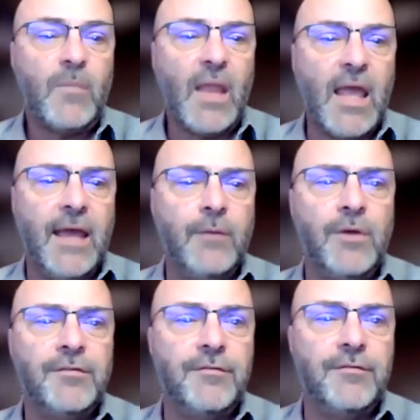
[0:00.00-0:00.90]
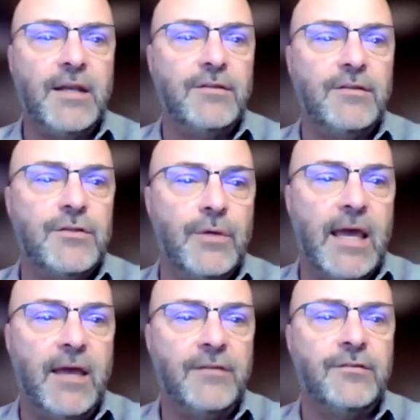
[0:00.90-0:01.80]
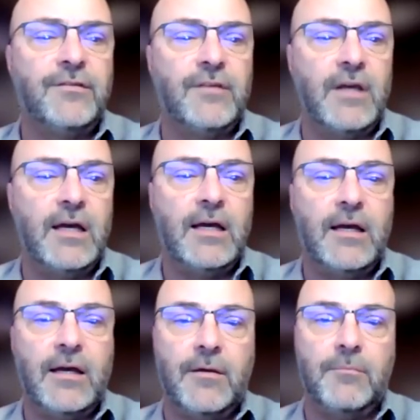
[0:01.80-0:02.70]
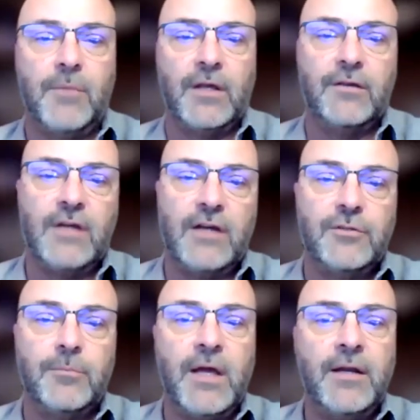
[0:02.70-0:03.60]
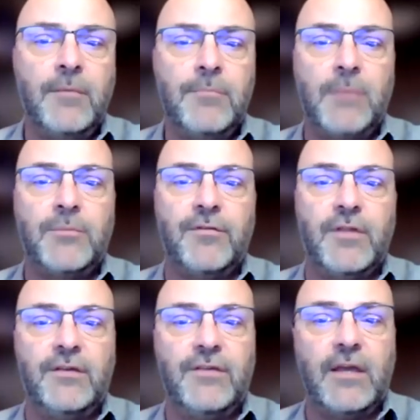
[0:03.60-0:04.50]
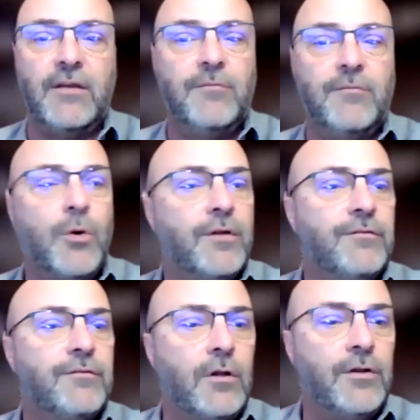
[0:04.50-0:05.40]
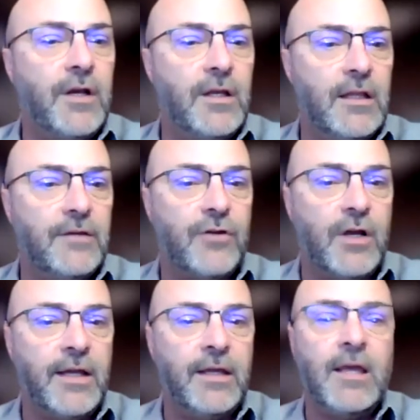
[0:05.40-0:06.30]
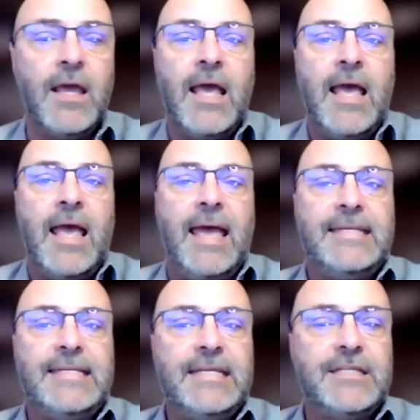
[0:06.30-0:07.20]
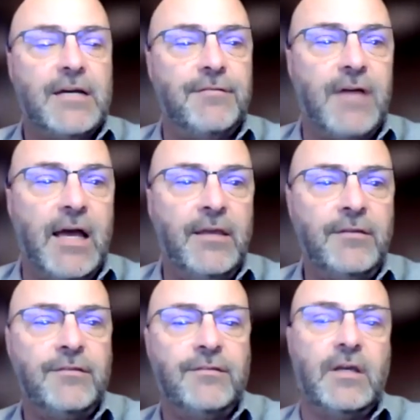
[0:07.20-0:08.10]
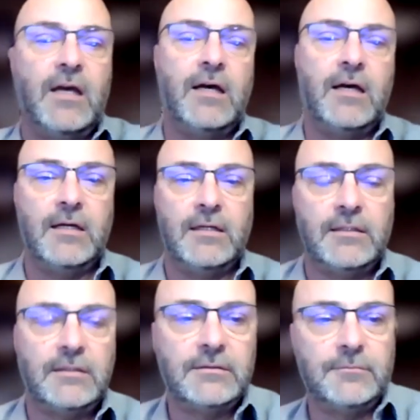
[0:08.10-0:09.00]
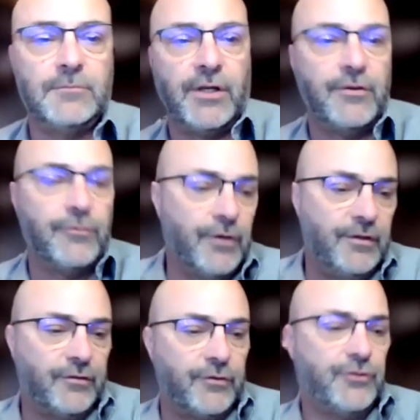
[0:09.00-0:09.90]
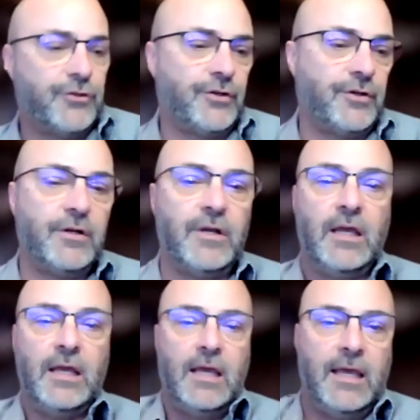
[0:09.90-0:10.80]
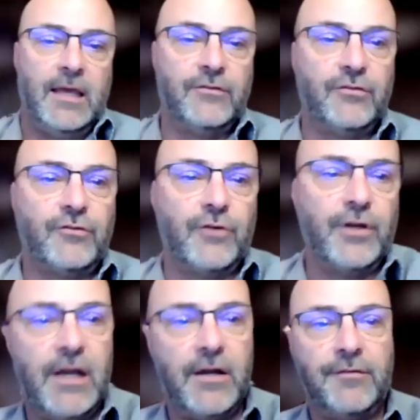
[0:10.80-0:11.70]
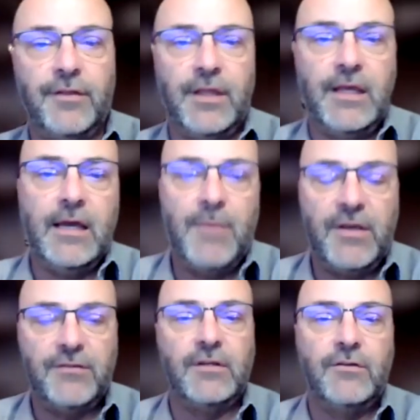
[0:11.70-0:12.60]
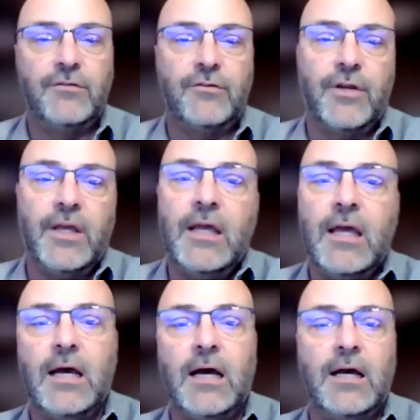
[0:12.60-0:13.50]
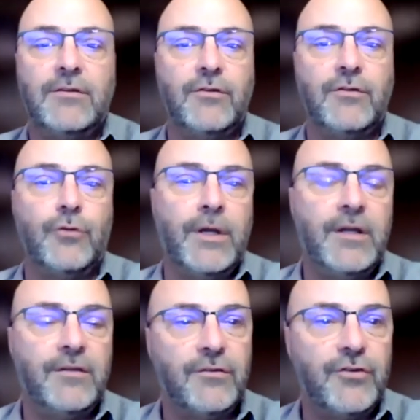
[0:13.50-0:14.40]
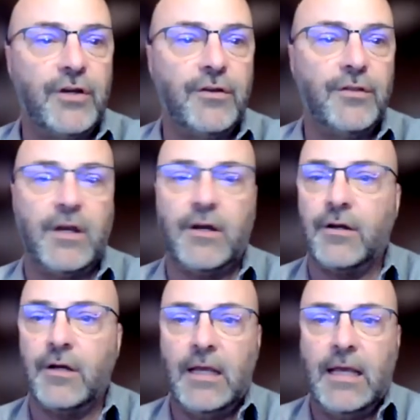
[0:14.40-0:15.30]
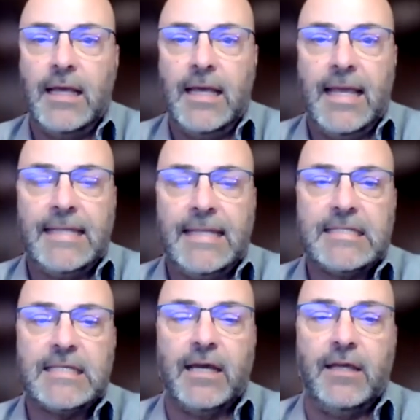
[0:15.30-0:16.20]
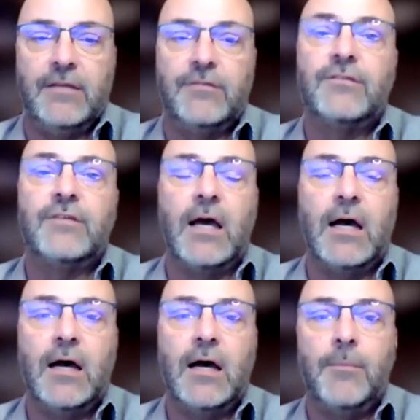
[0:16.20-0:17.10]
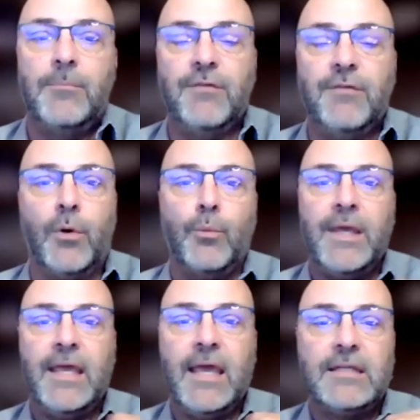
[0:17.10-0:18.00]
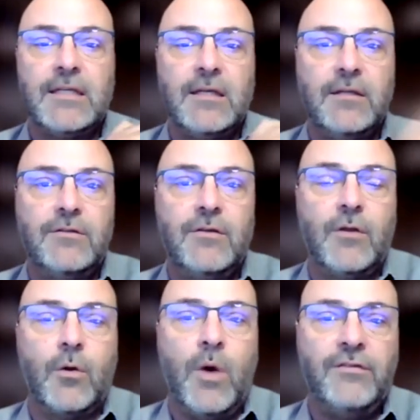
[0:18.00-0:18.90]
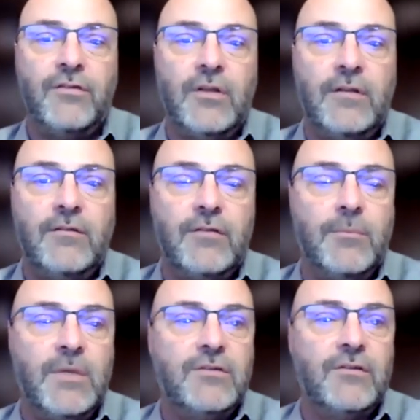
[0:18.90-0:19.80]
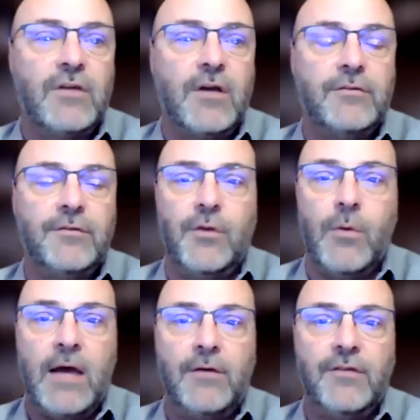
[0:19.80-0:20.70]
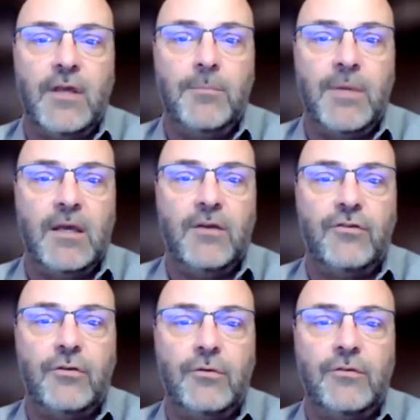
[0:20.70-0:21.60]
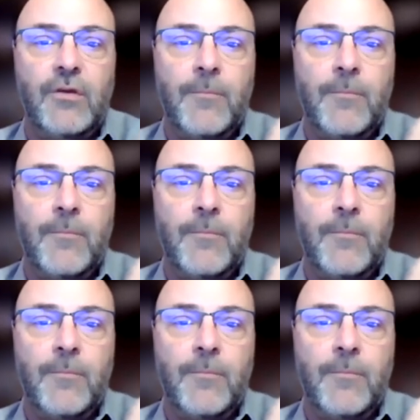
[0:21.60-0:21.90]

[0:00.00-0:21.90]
And we've invited two guests, Markus Aschenbrenner, member of the executive board of Zollner Electronic, and Dieter Weiss, market researcher extraordinaire for the EMS industry, to join us and share their insights. Before we get to the questions, let me just cover a few housekeeping issues.